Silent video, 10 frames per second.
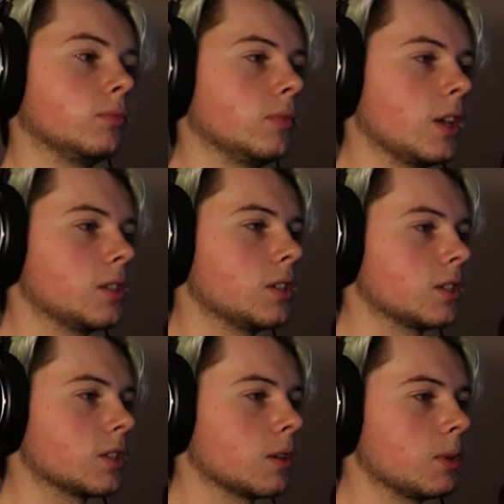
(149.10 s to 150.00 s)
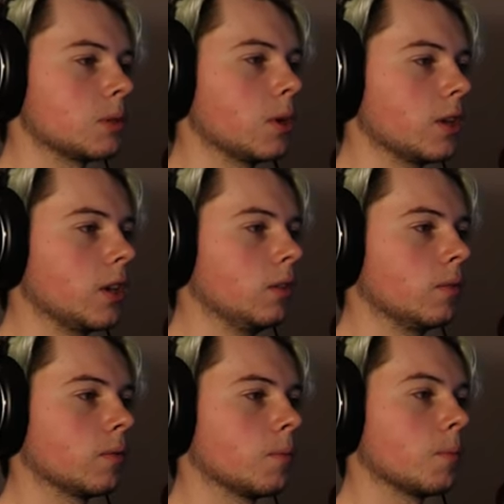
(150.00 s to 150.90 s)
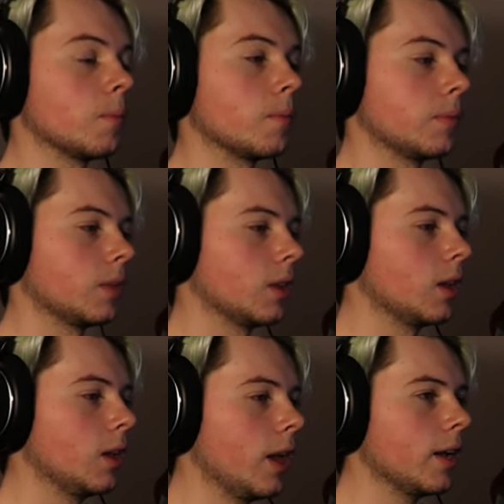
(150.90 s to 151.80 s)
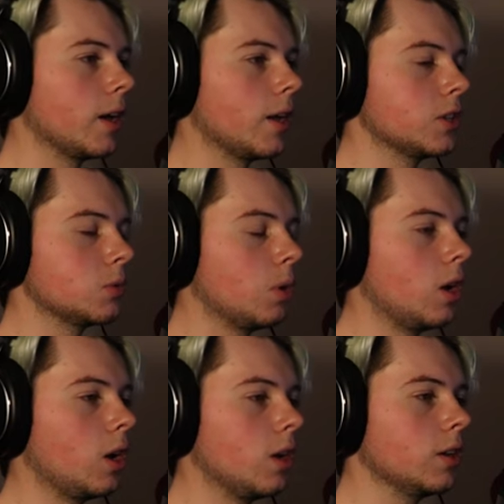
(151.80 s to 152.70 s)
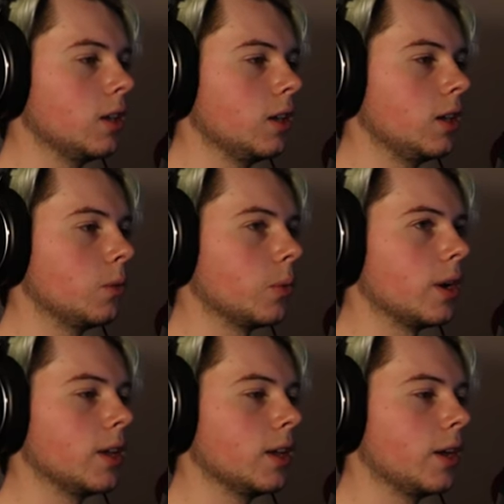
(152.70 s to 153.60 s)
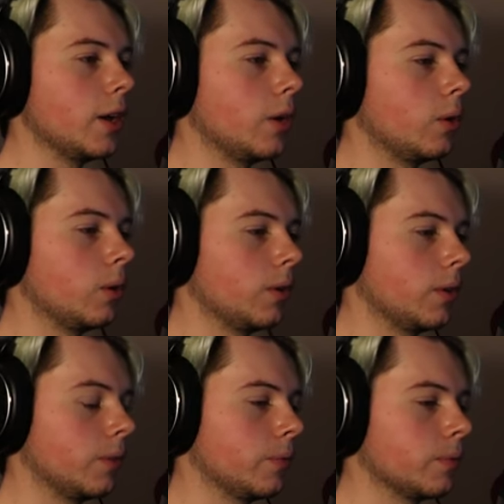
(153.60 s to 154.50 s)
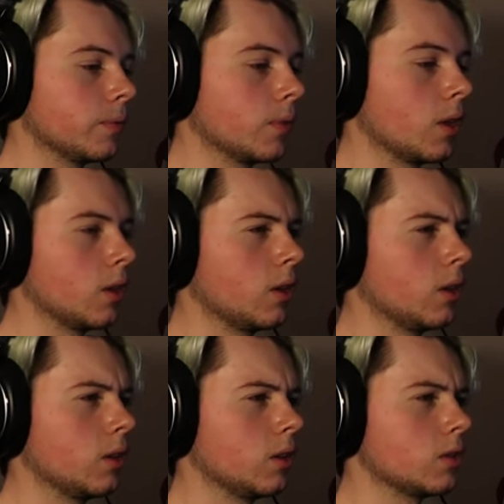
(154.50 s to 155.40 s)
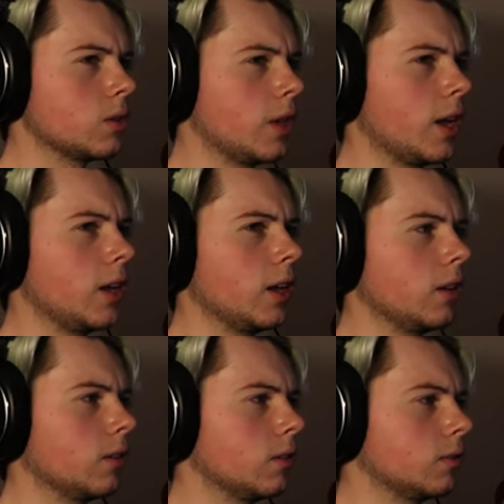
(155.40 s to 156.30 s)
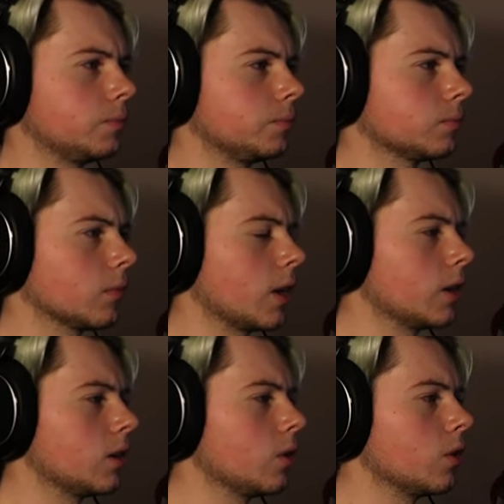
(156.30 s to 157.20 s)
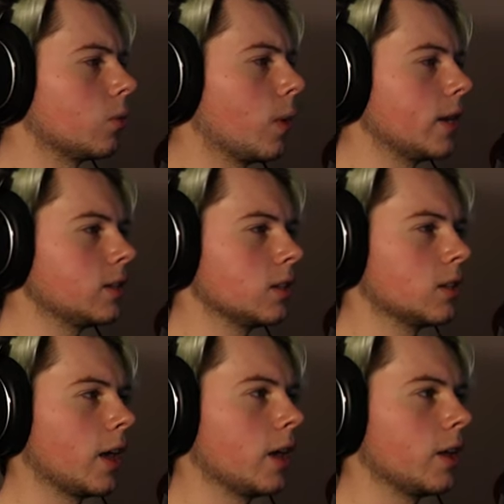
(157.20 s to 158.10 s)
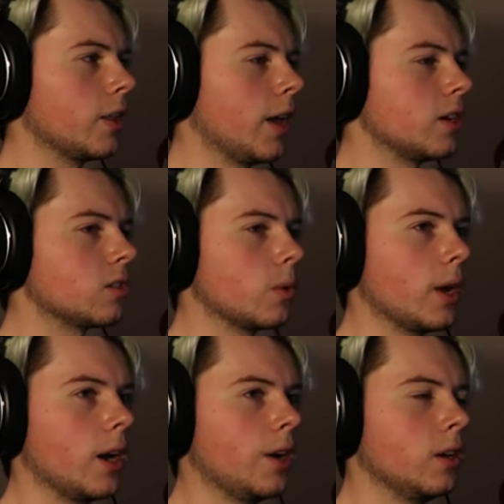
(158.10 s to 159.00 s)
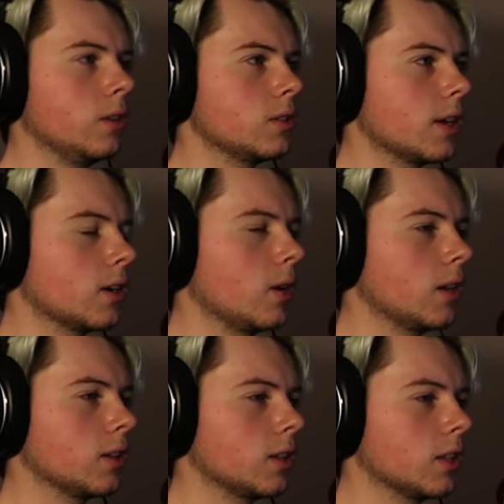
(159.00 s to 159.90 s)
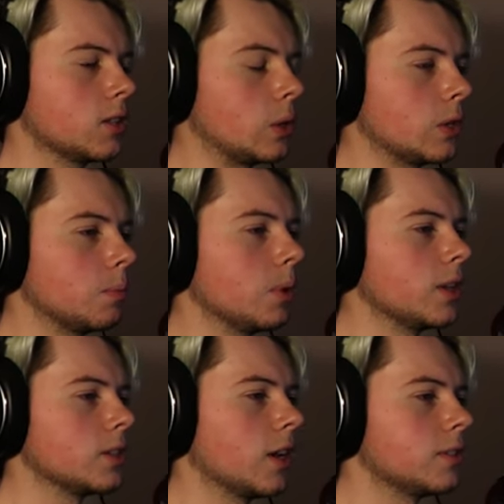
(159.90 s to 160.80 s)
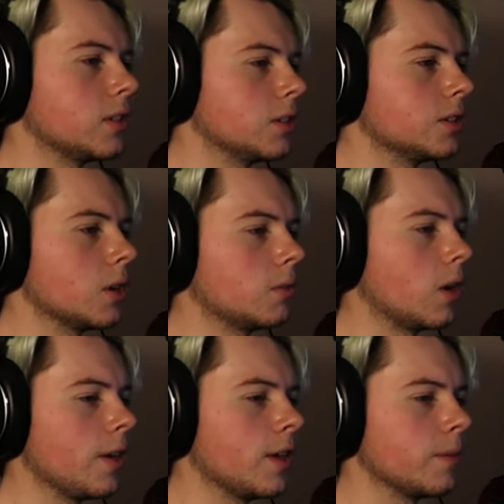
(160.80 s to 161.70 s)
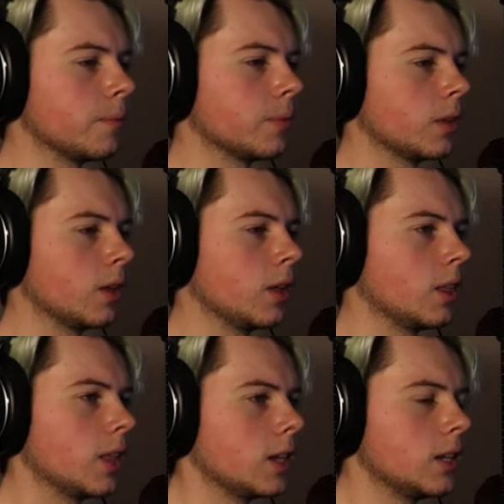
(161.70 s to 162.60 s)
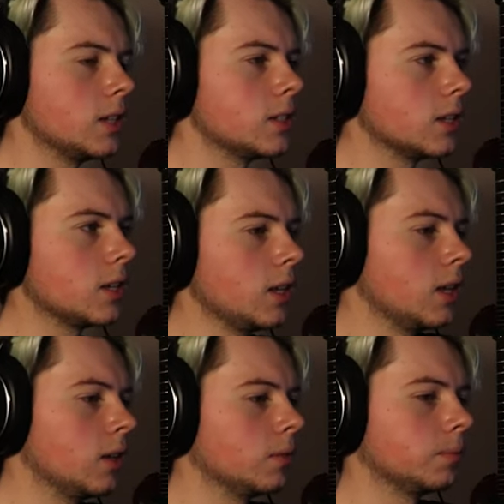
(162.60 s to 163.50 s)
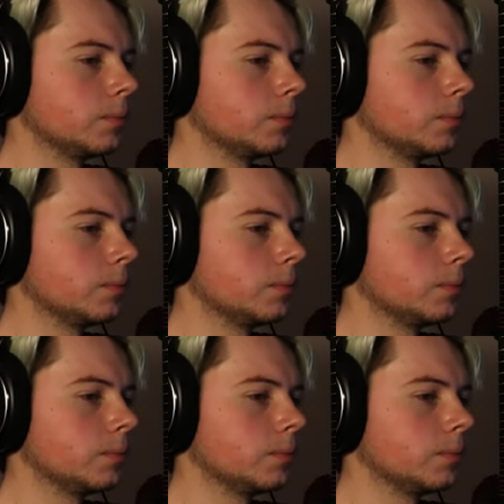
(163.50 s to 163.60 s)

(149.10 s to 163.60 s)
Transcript: Nice. Is this going to be a small key? I got a small key. What do you know? So then I, I go to the right in the, the entryway area. Is that correct? I think that's the only place that I've seen so far that that needs a key.